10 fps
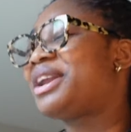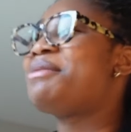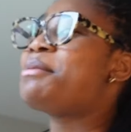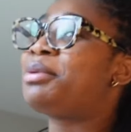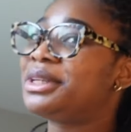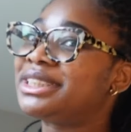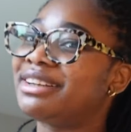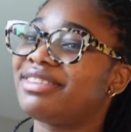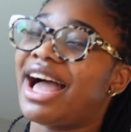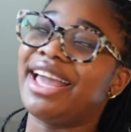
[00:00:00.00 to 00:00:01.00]
but I'm
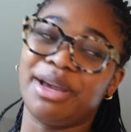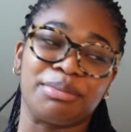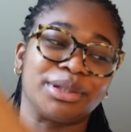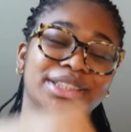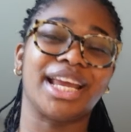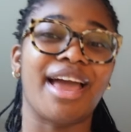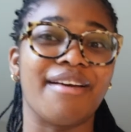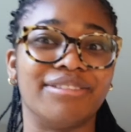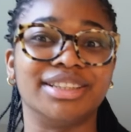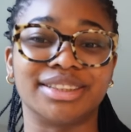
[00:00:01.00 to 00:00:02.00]
appreciative. I appreciate
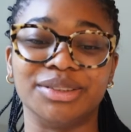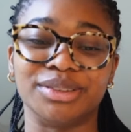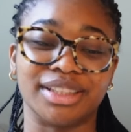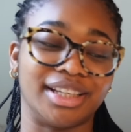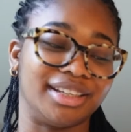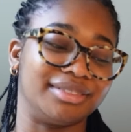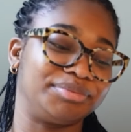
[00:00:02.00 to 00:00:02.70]
every single thing.